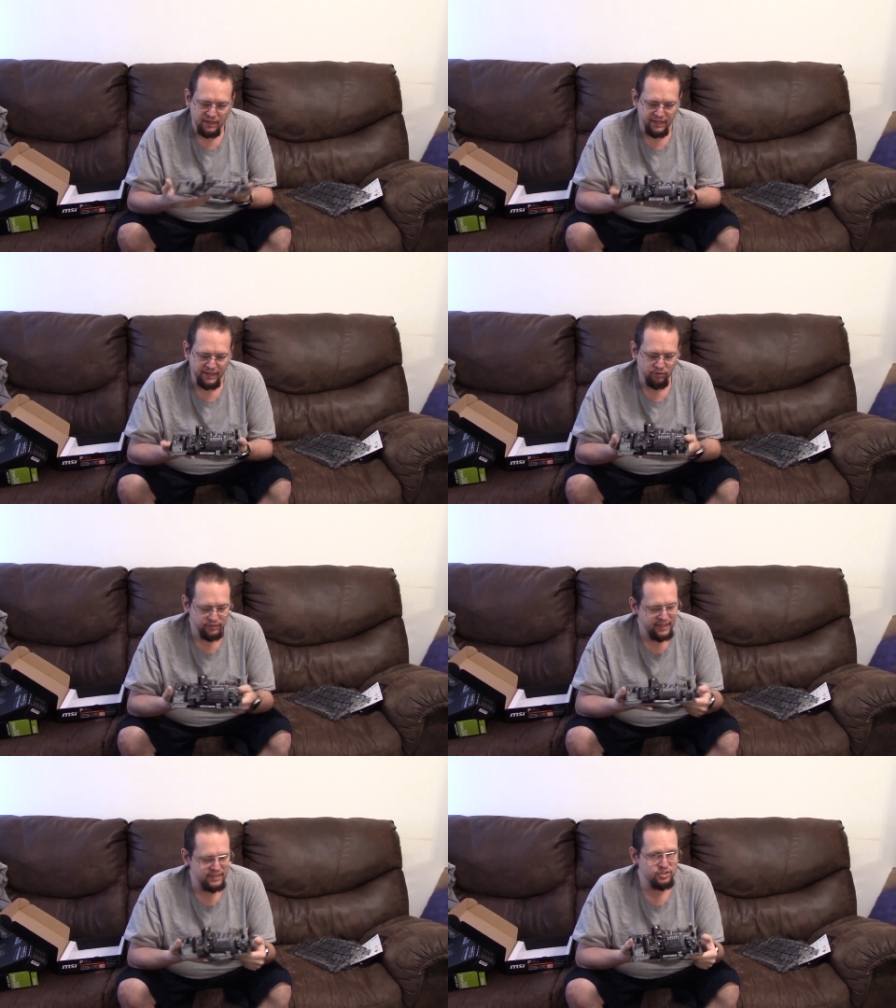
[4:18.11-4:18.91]
It
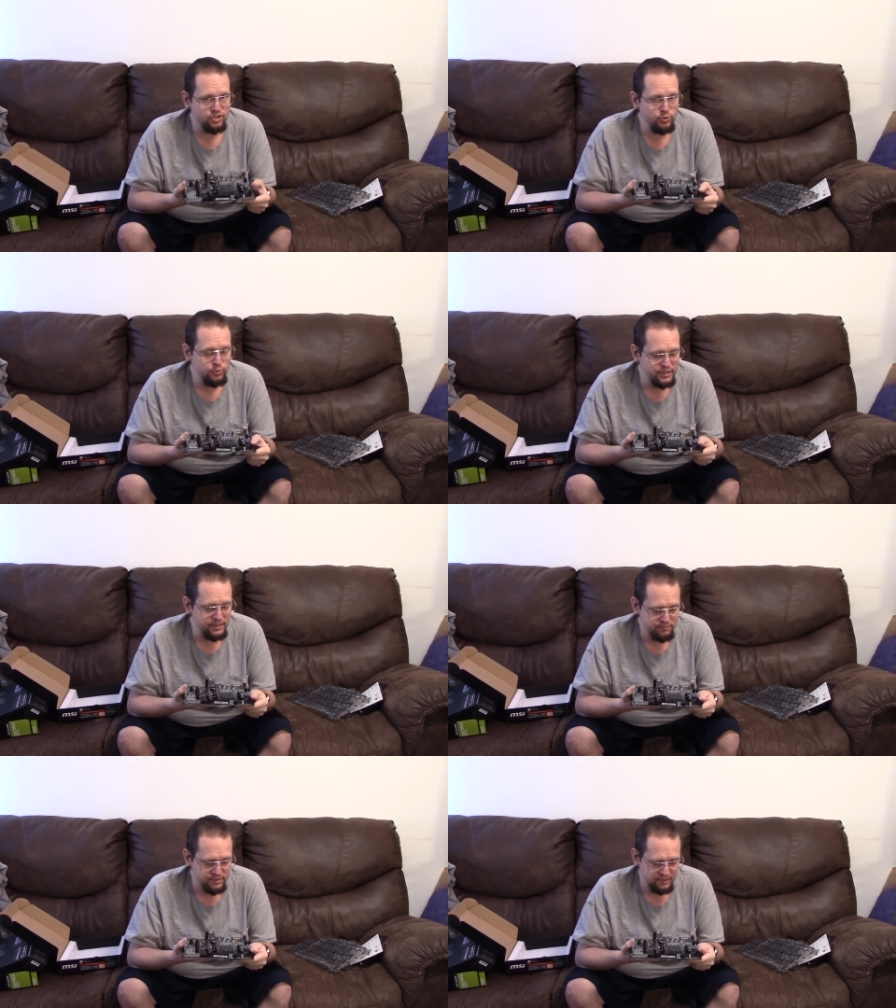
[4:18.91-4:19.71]
only has 2
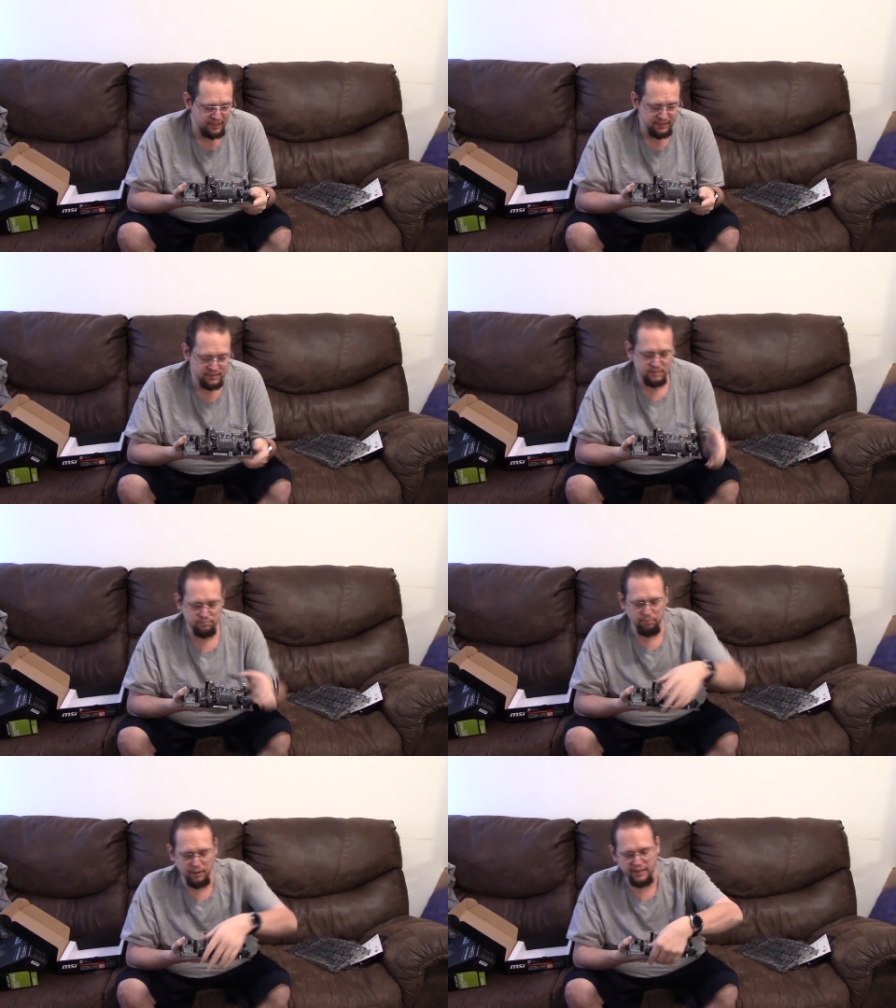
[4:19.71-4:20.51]
DIMM slots,
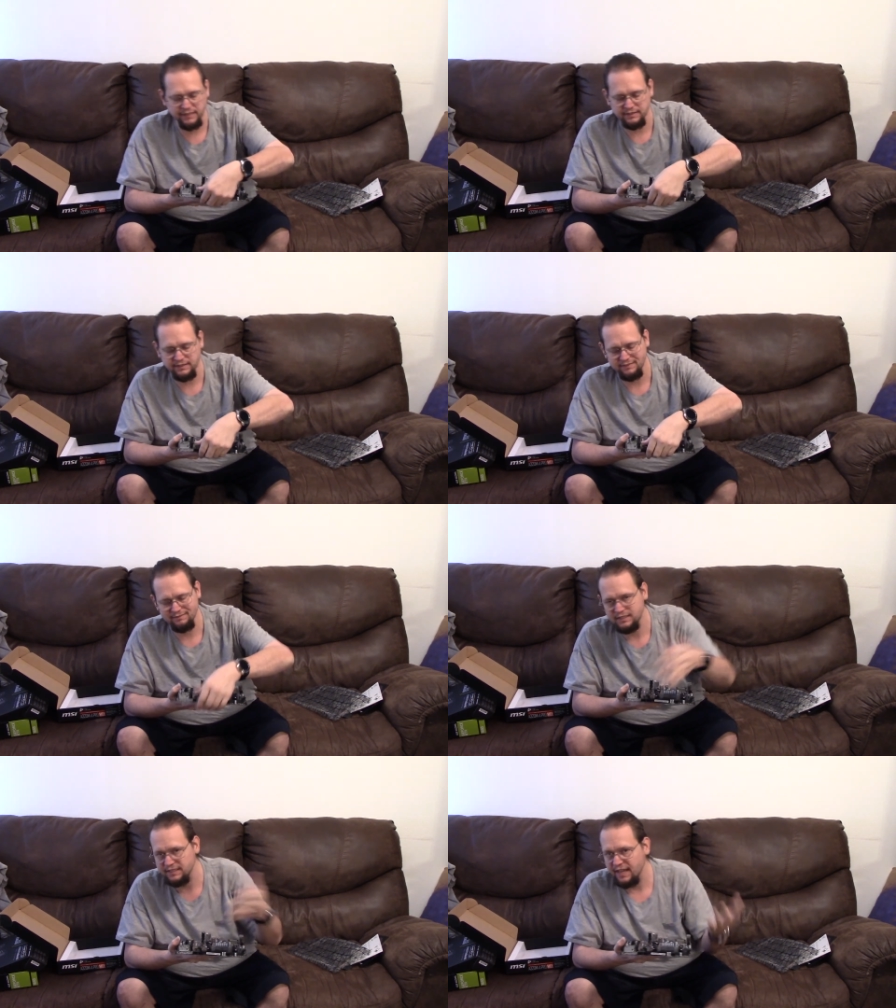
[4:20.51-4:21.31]
but
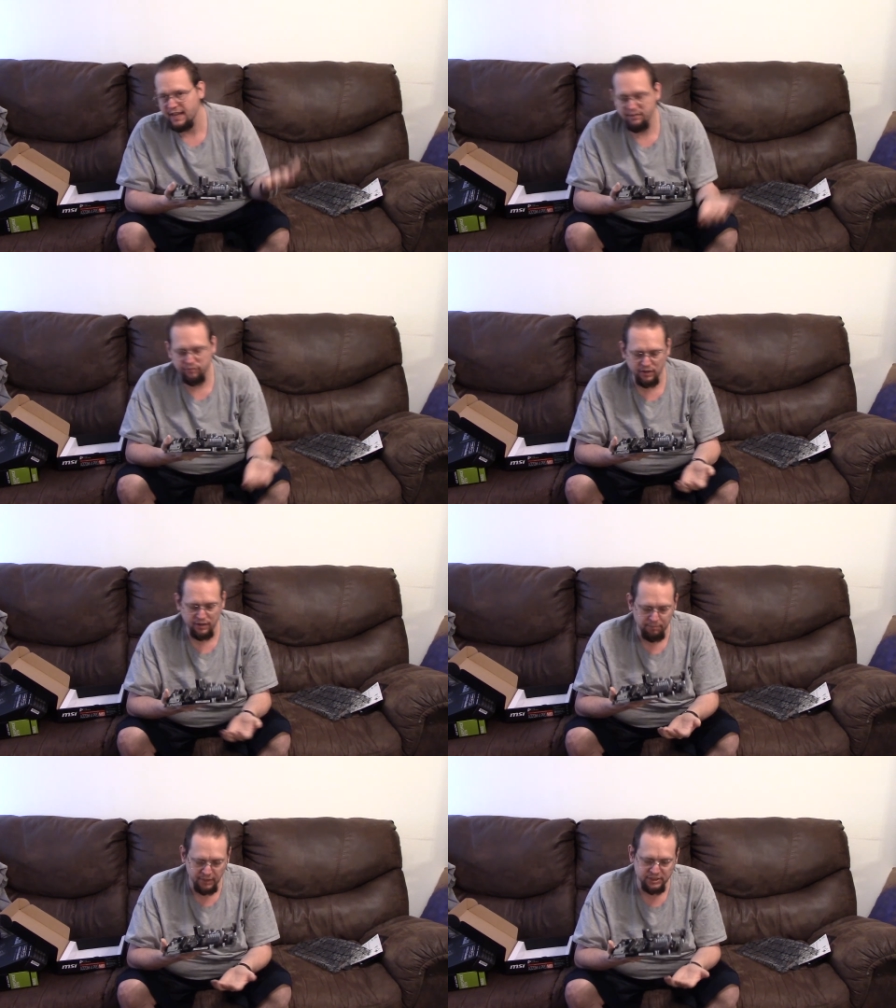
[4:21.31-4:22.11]
today for a
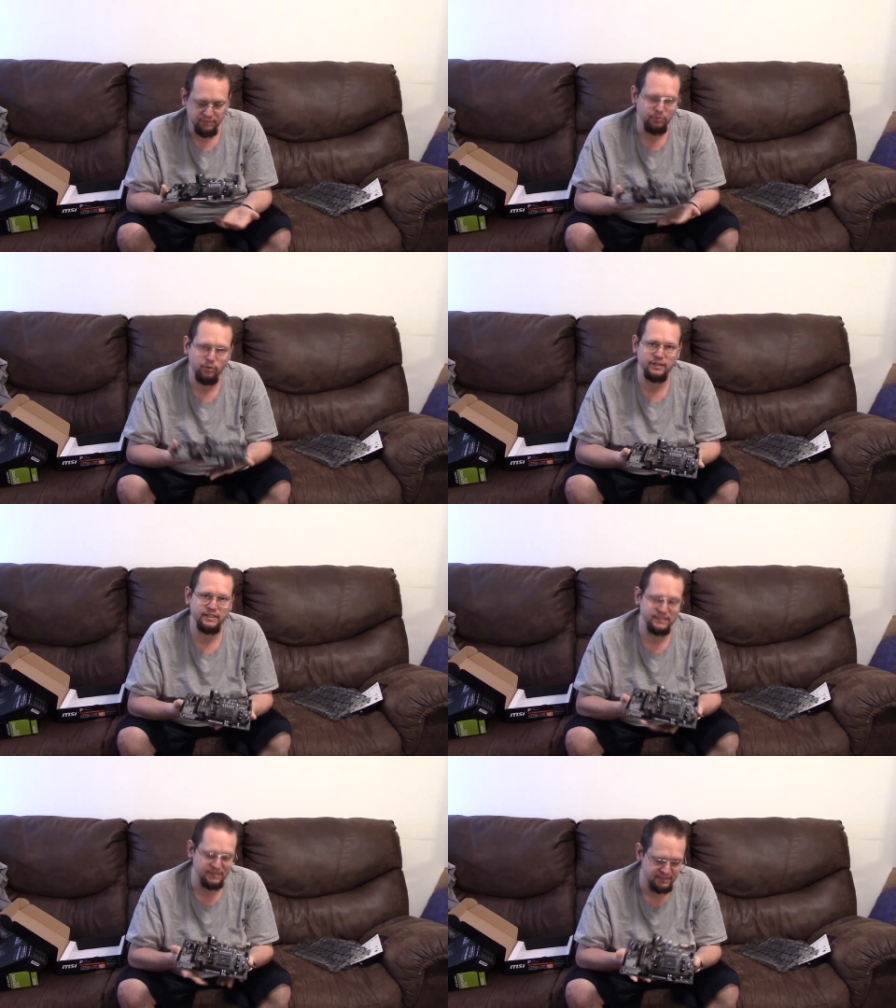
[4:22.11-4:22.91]
budget board
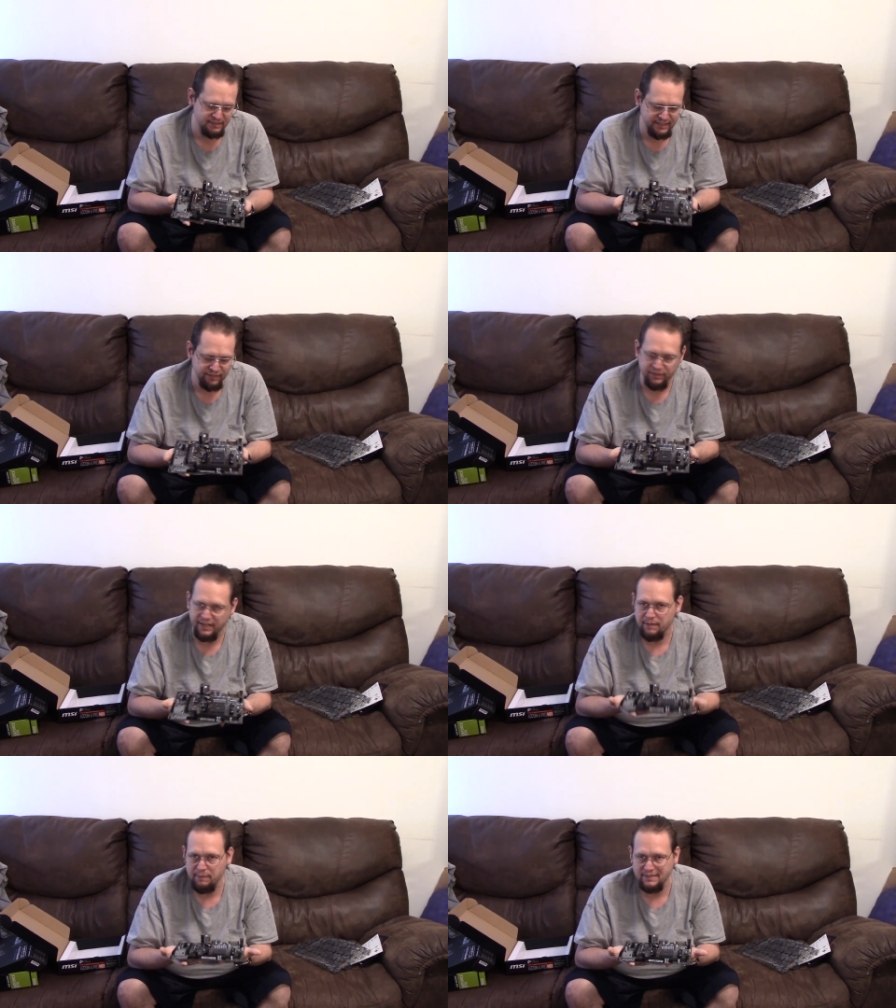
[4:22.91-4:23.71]
that's give or
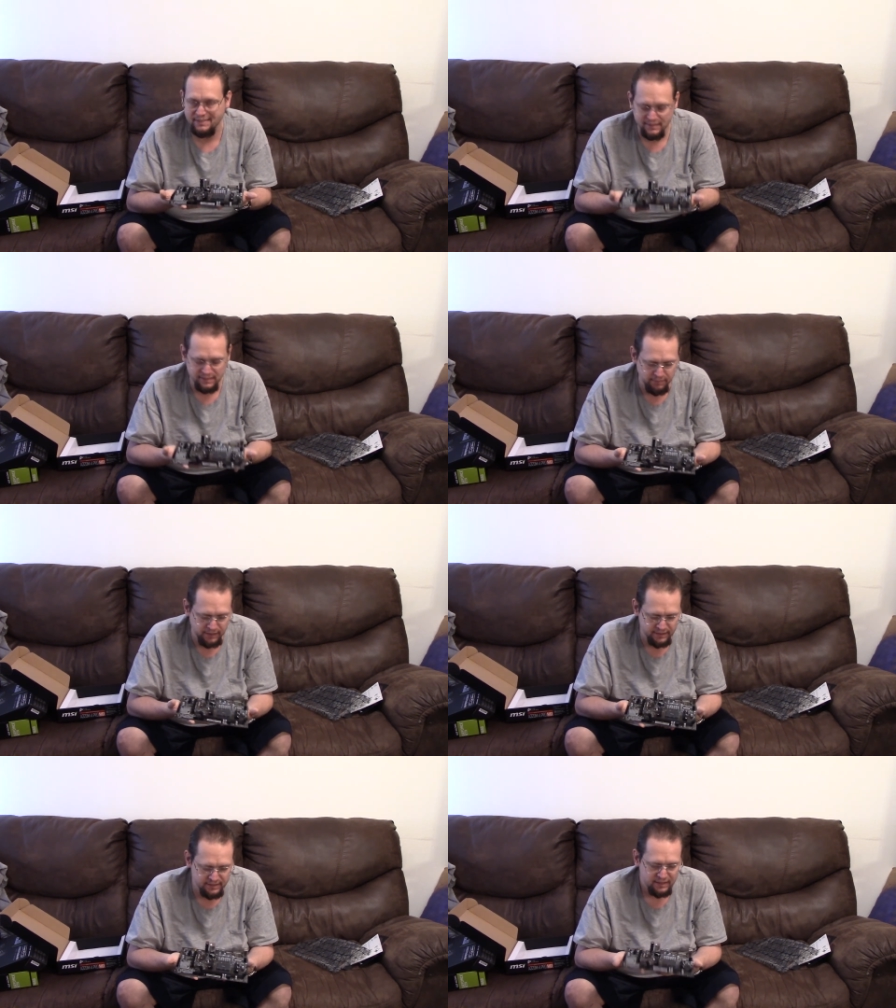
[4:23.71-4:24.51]
take about 60
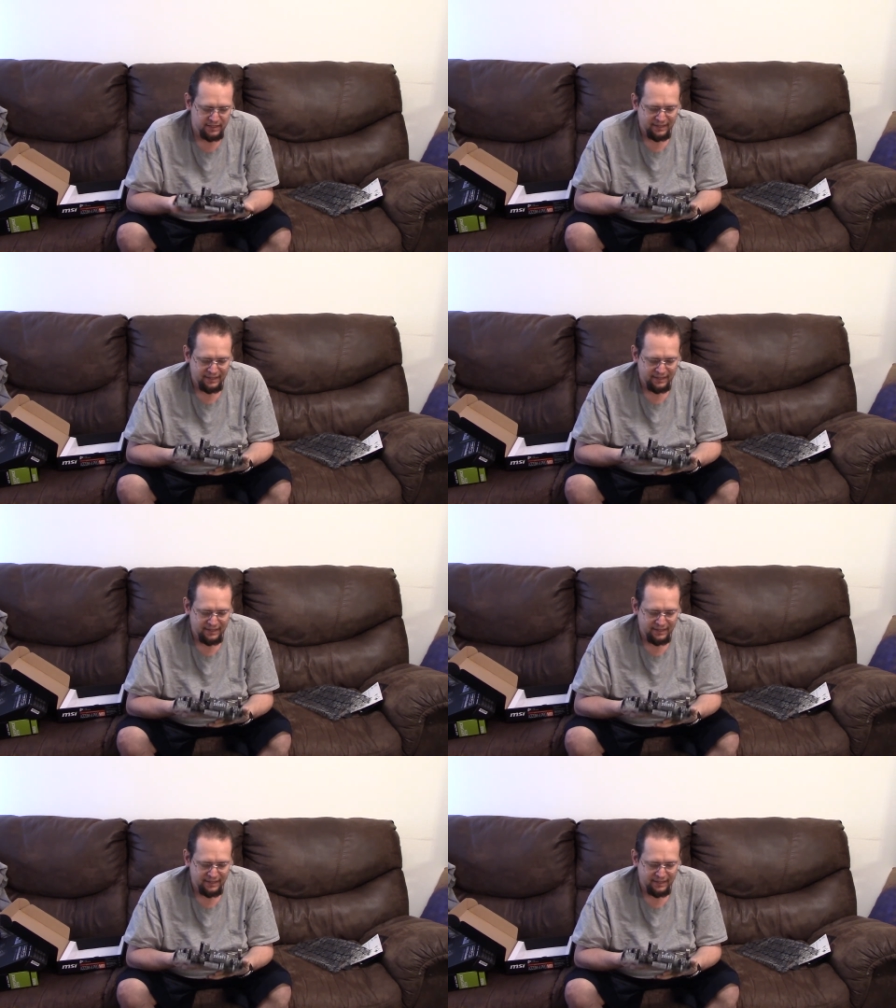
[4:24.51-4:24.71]
bucks,